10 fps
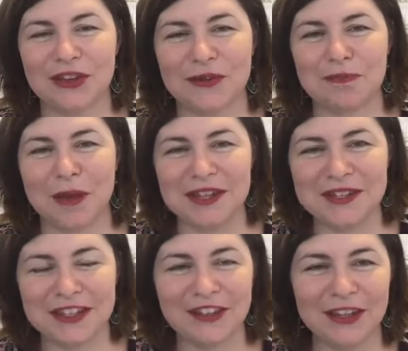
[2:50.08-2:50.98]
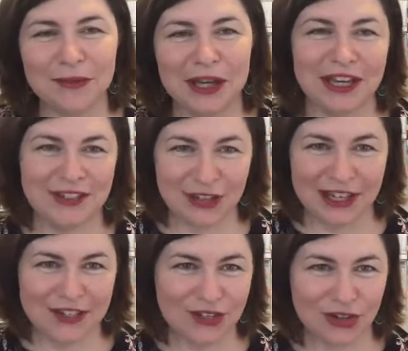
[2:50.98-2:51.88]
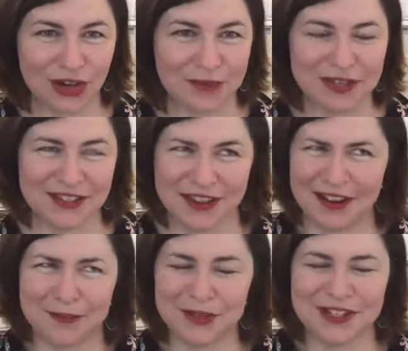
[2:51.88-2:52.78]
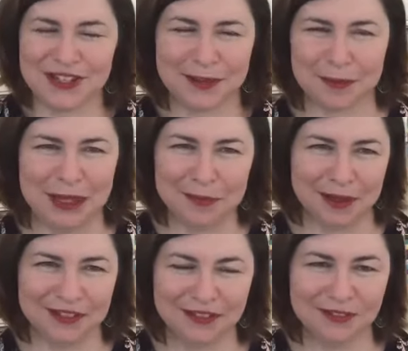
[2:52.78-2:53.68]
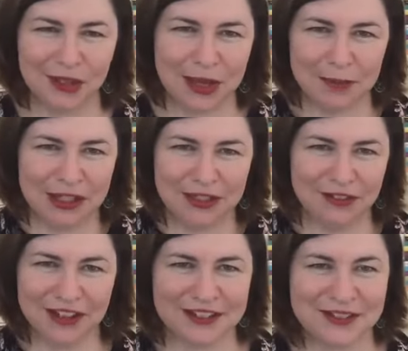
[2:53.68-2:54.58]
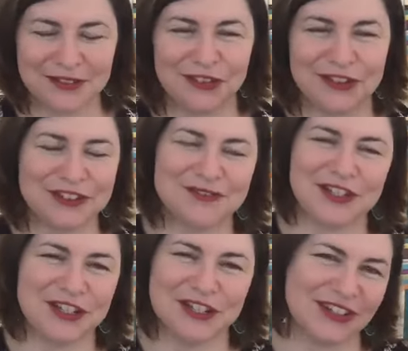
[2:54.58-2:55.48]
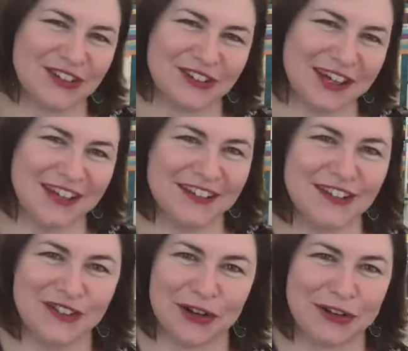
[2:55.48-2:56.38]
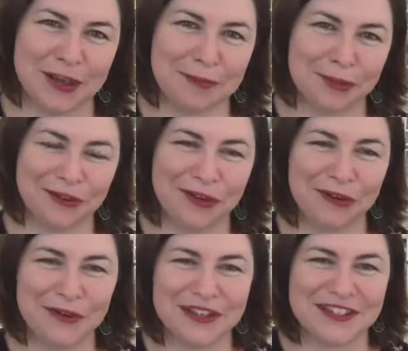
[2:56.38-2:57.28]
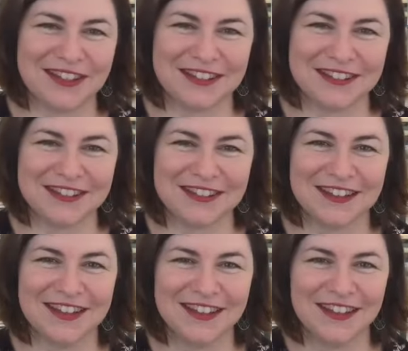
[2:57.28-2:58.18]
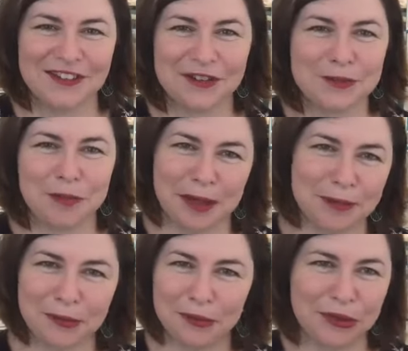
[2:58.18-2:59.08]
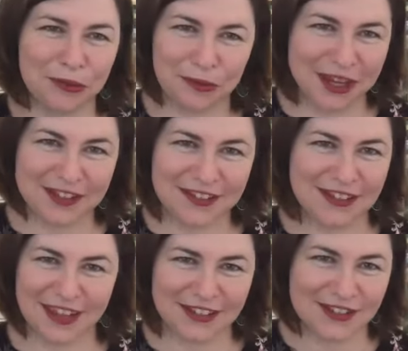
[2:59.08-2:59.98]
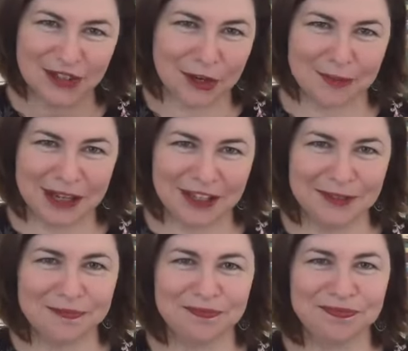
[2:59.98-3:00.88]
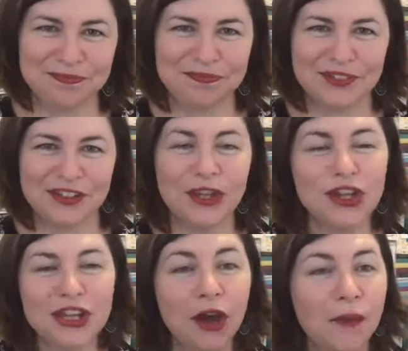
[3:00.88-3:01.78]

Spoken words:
Basically, when he's on Instagram, he's like, I'm just like Bieber. Look how many likes I've got. So sorry. It's a joke that Bruno always says because Bieber would always get so many. You could go